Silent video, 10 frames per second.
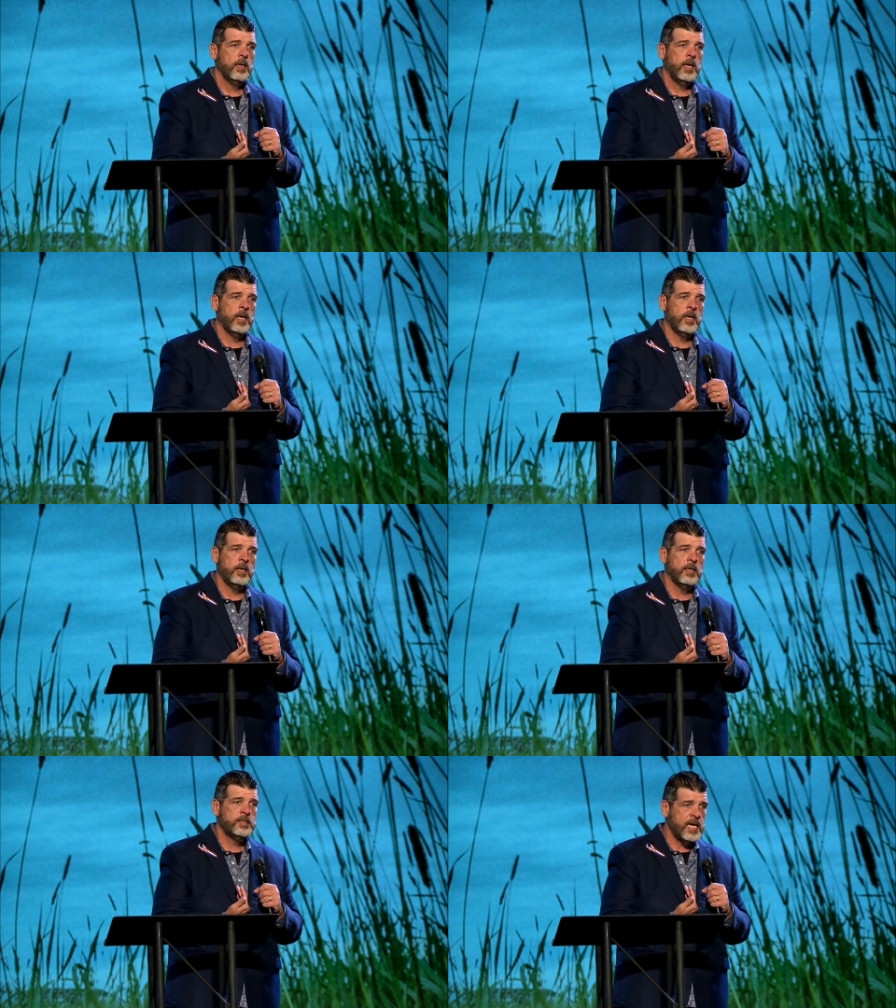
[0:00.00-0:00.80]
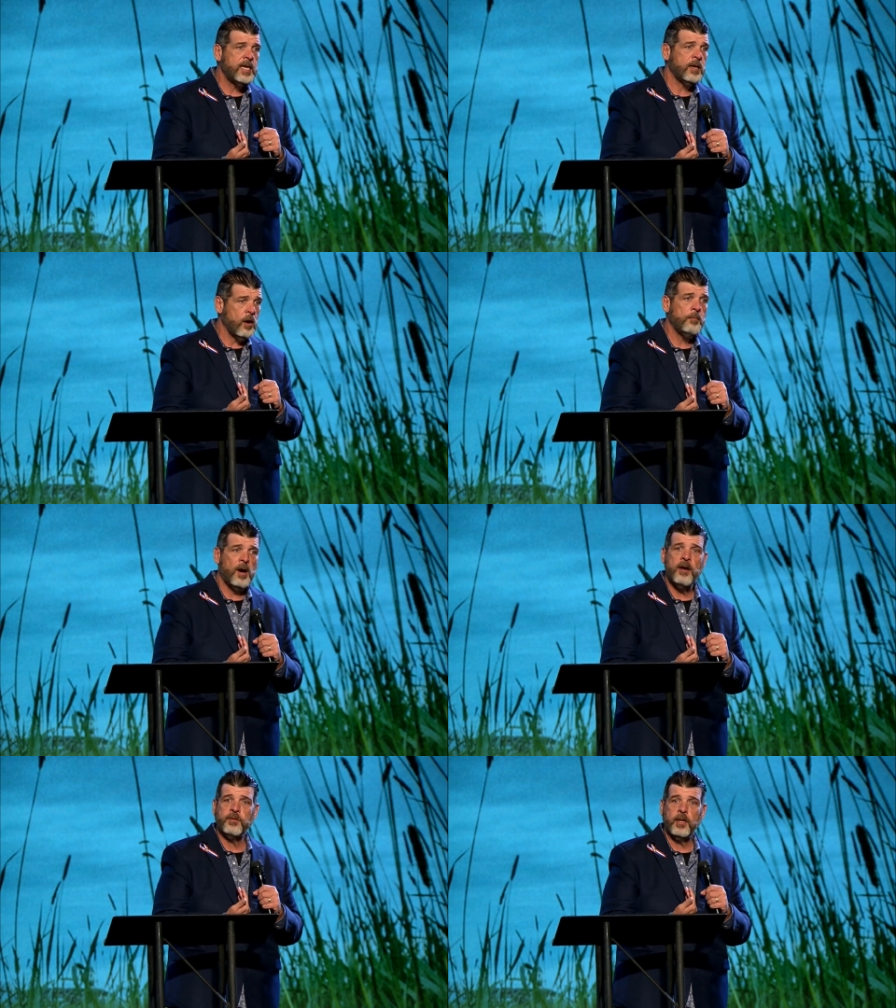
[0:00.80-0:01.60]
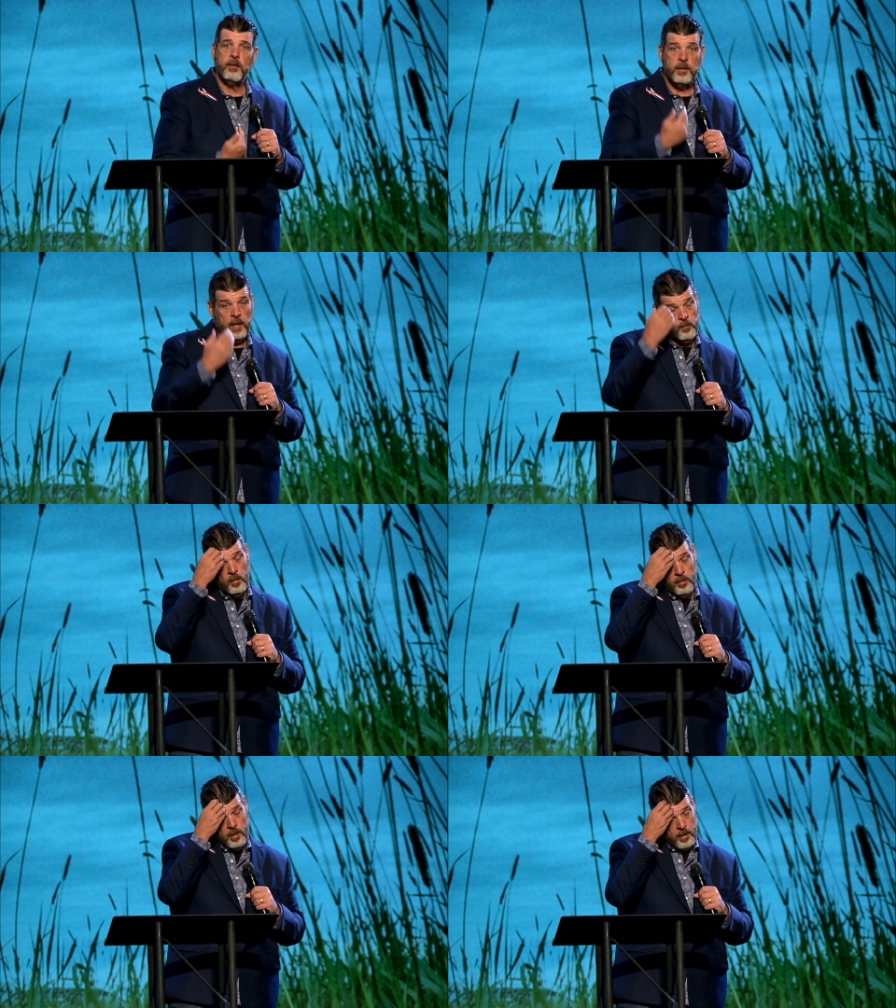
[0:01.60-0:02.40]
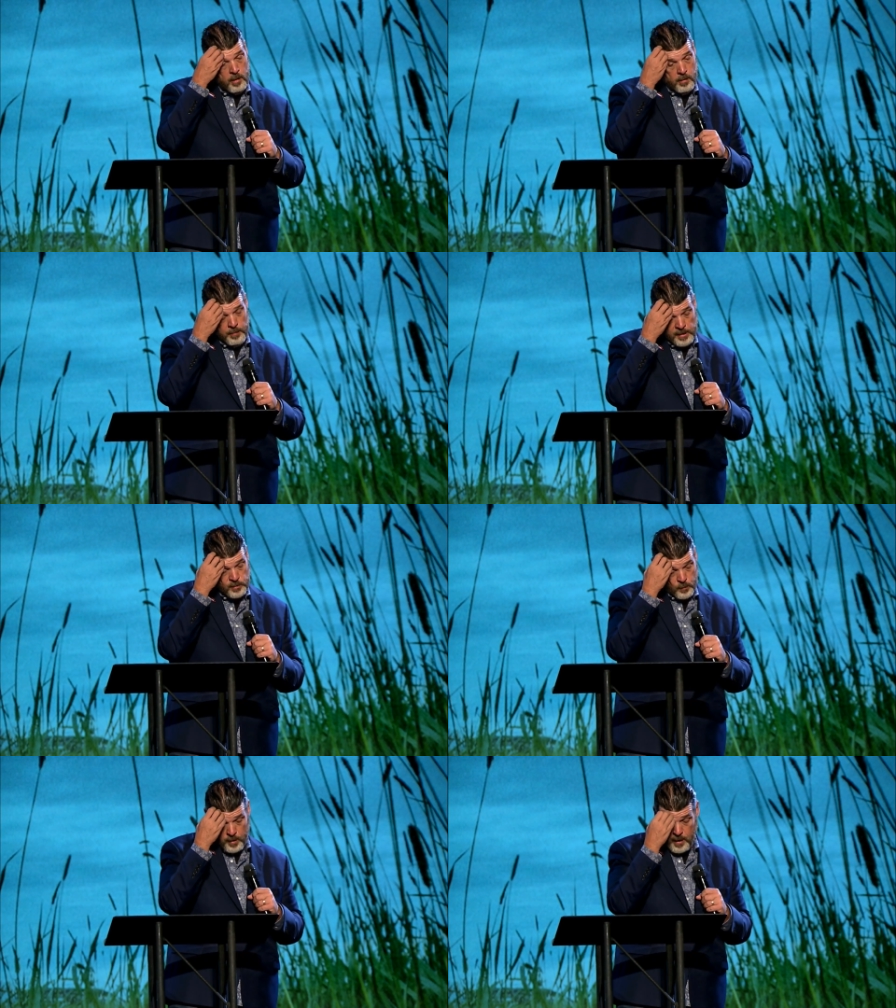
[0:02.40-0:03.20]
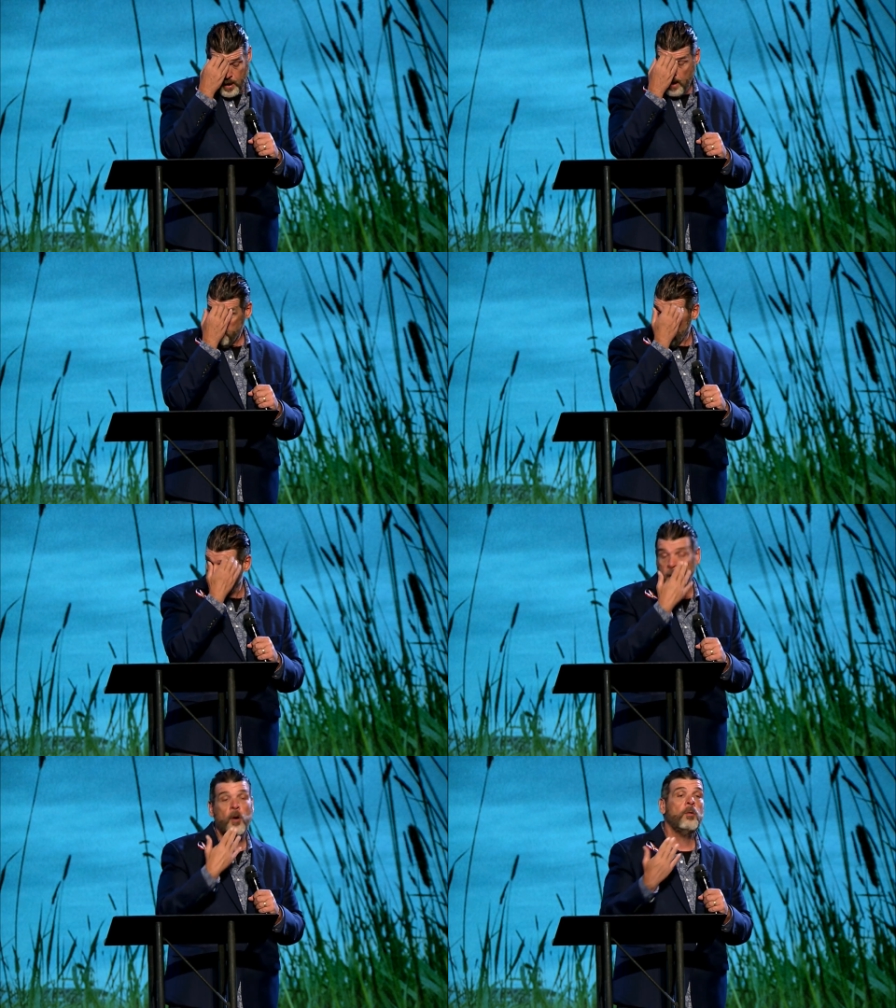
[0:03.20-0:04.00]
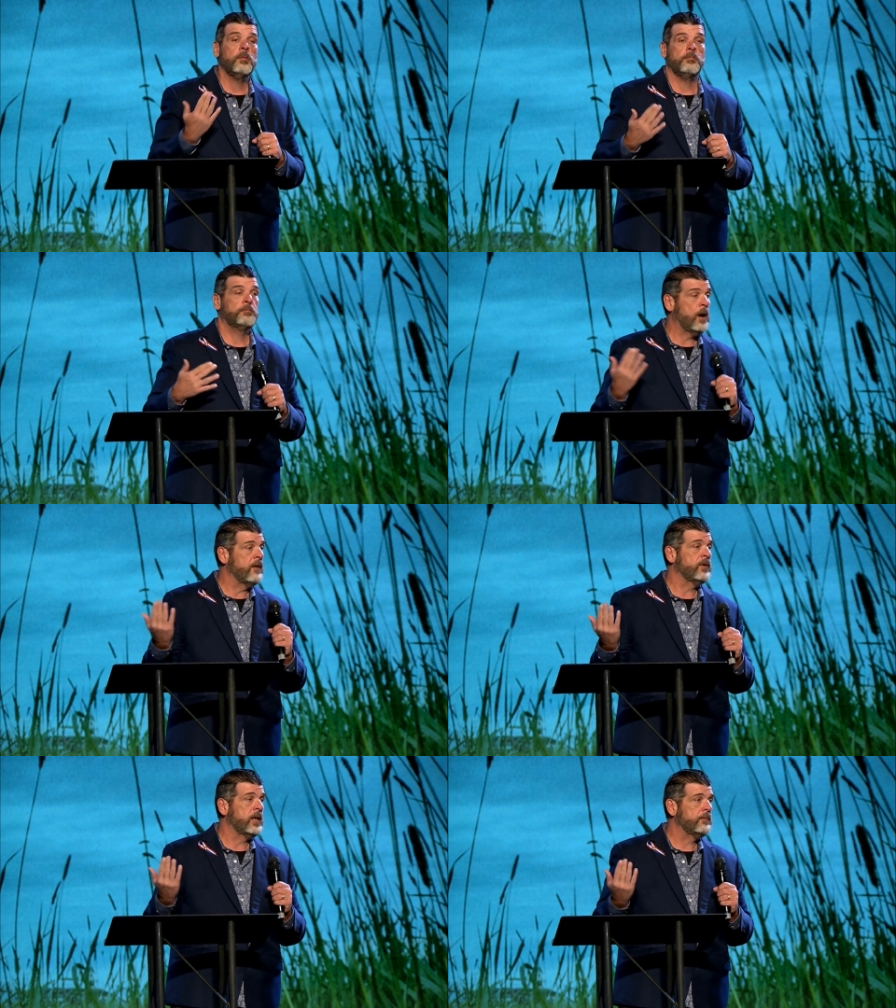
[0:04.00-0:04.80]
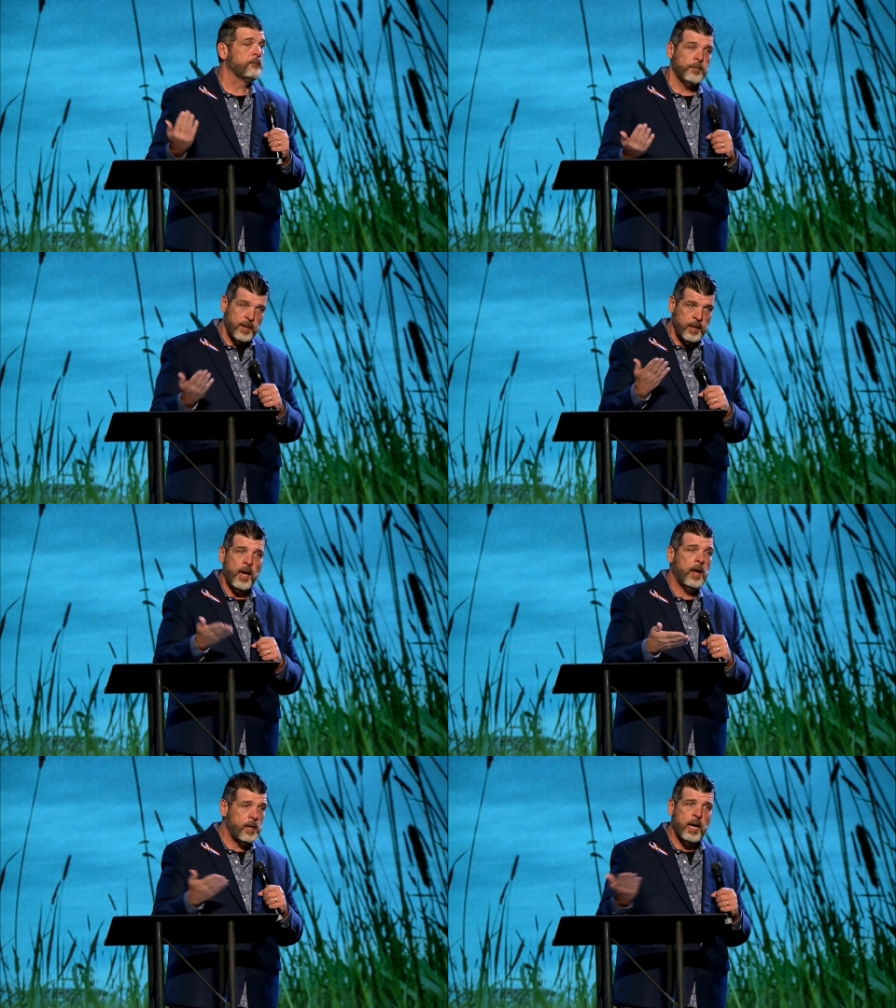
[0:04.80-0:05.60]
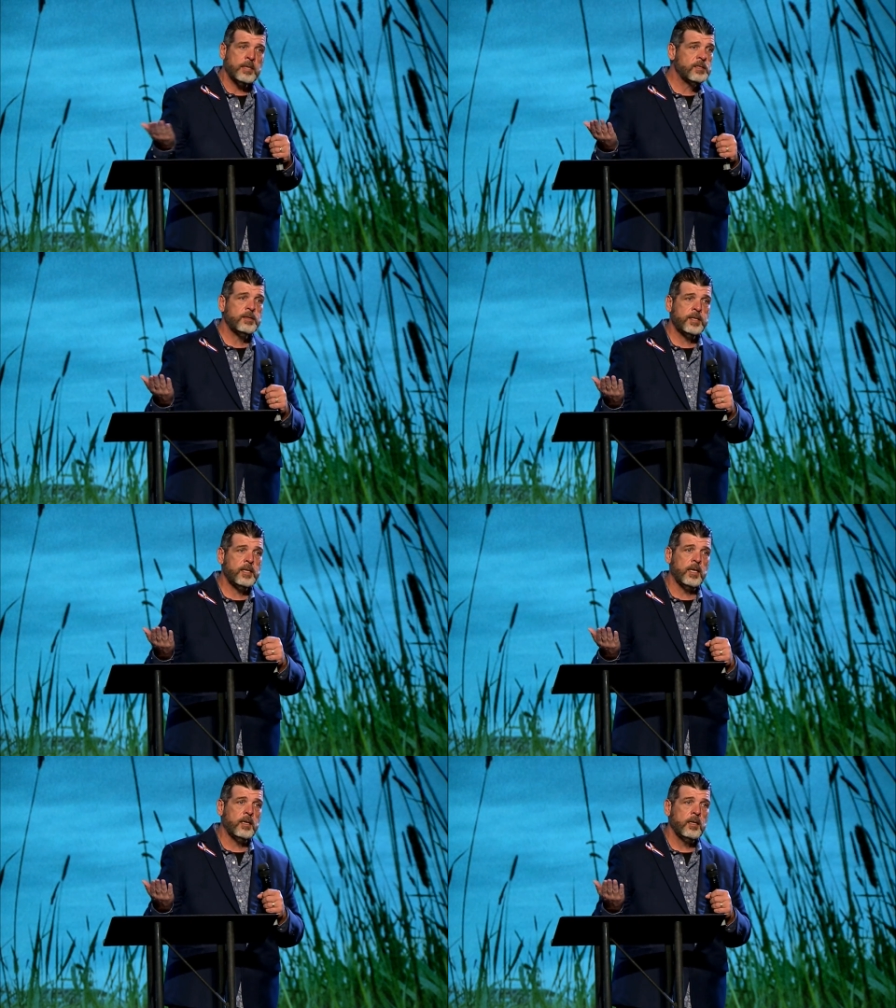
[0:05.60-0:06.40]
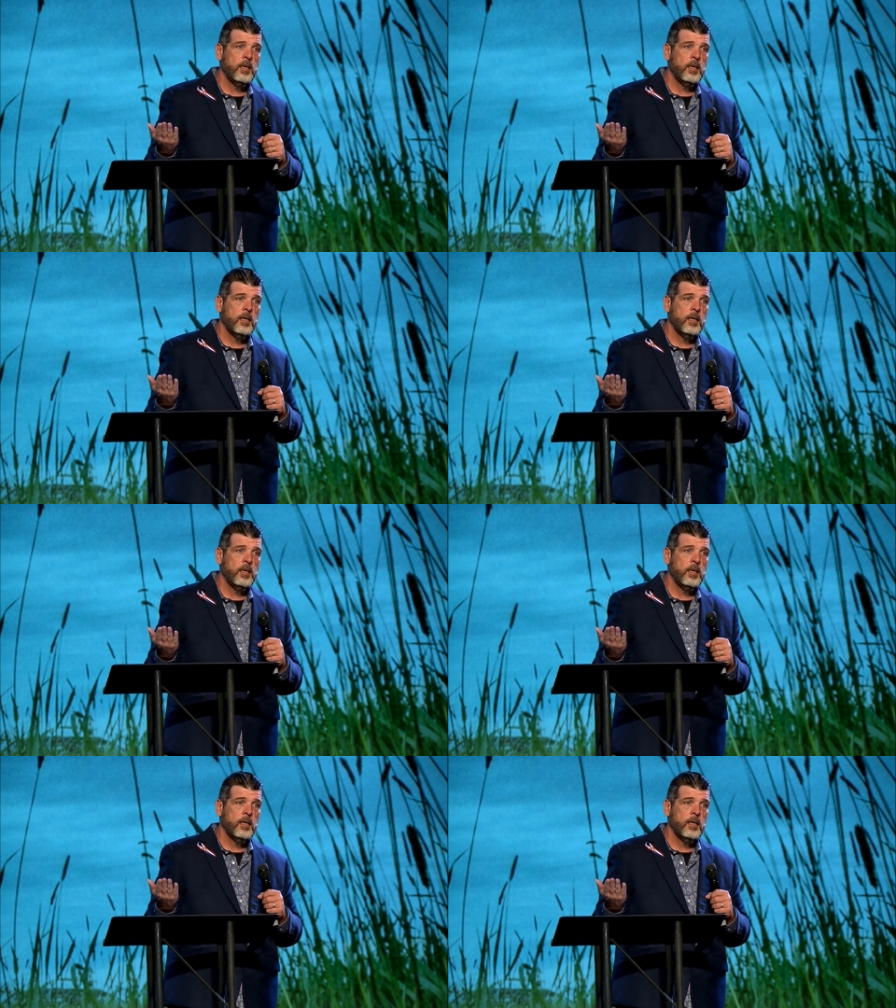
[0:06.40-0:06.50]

in taking on poverty. Like, well, Pastor Troy, I've got my own poverty. Yeah, I, I totally get it.